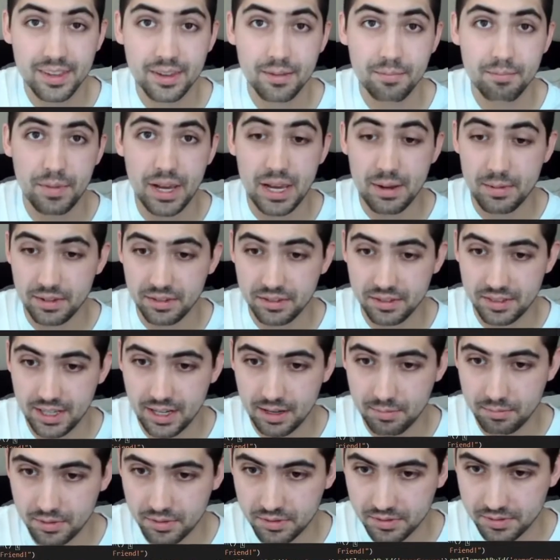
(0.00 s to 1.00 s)
baby
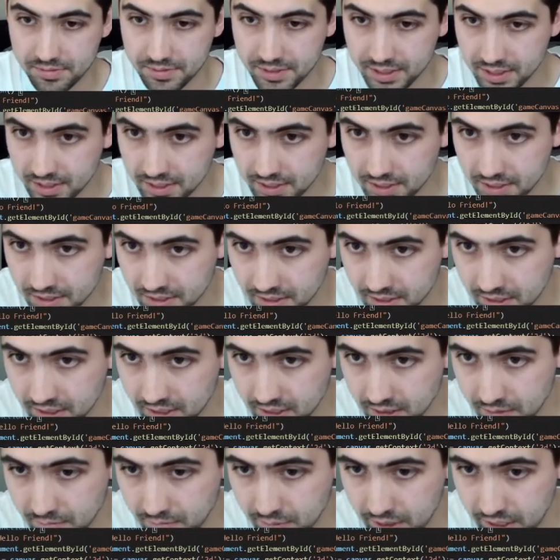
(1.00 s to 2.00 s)
steps.
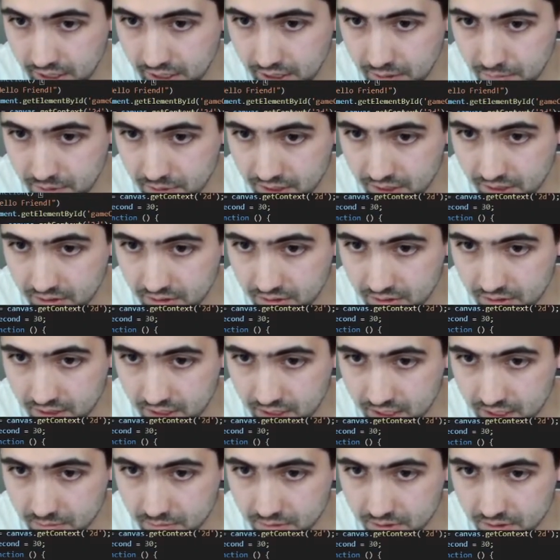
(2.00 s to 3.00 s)
Baby
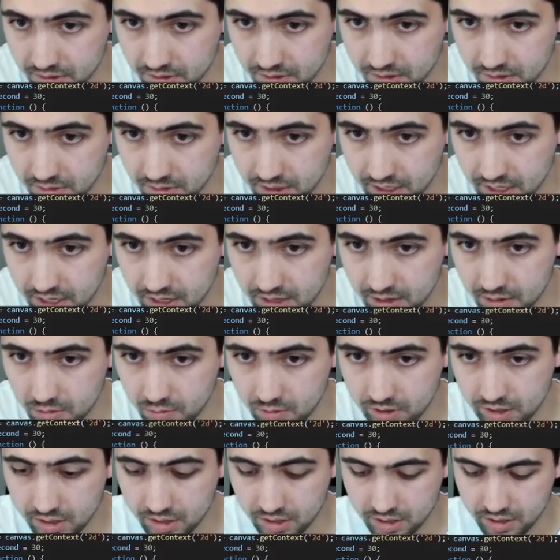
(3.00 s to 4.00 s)
steps. So now
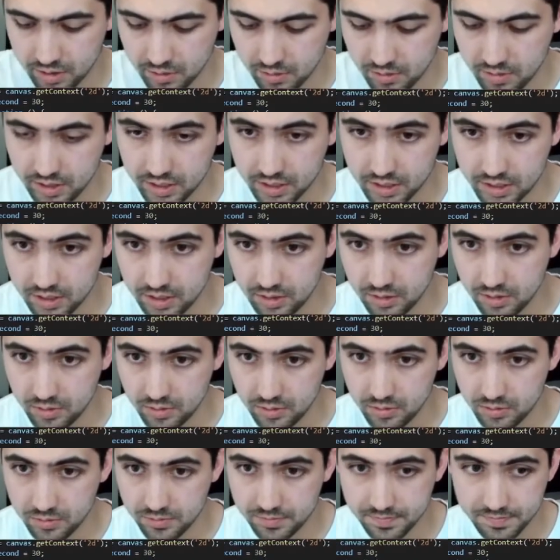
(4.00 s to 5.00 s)
we are going
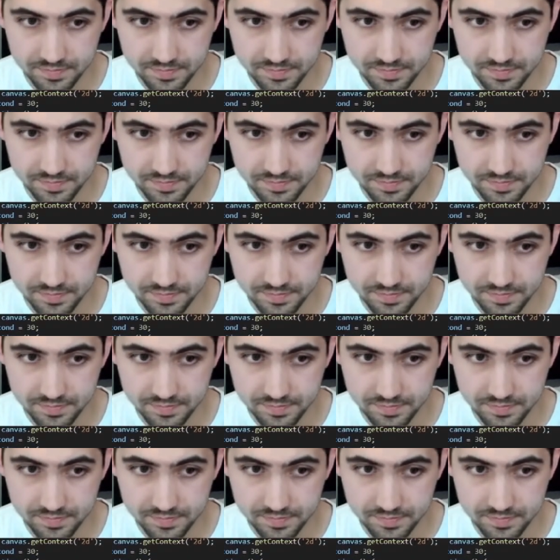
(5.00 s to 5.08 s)
to